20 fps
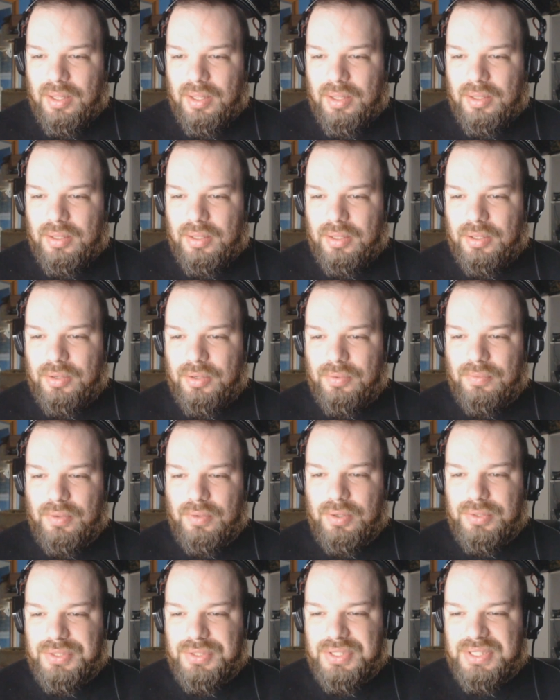The
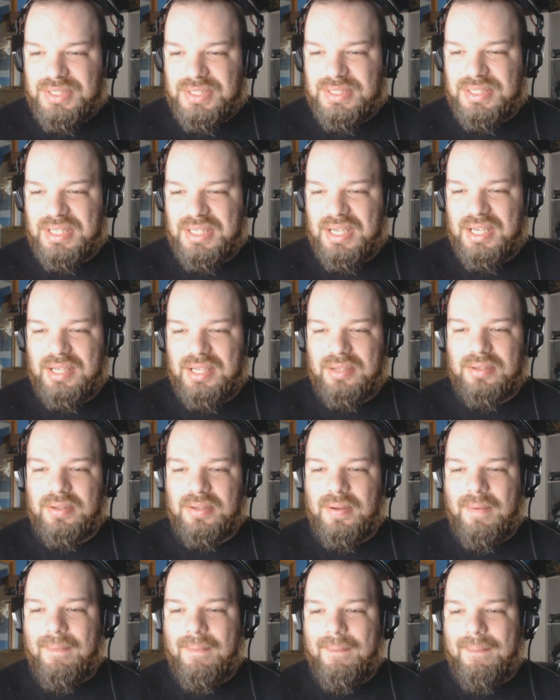corrosion
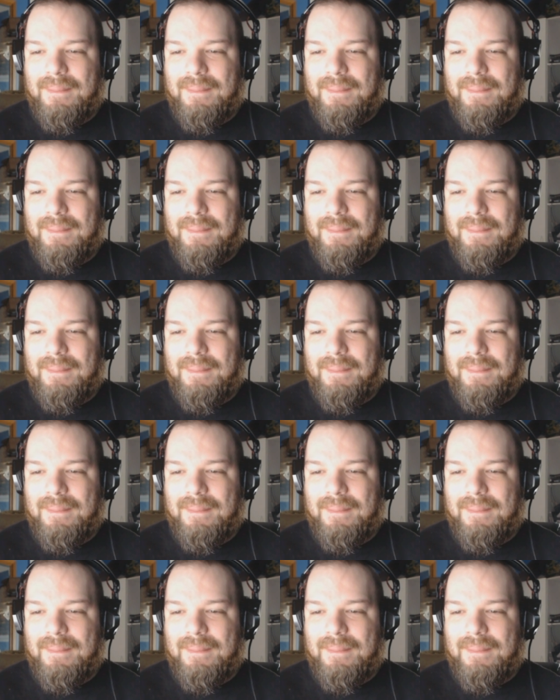style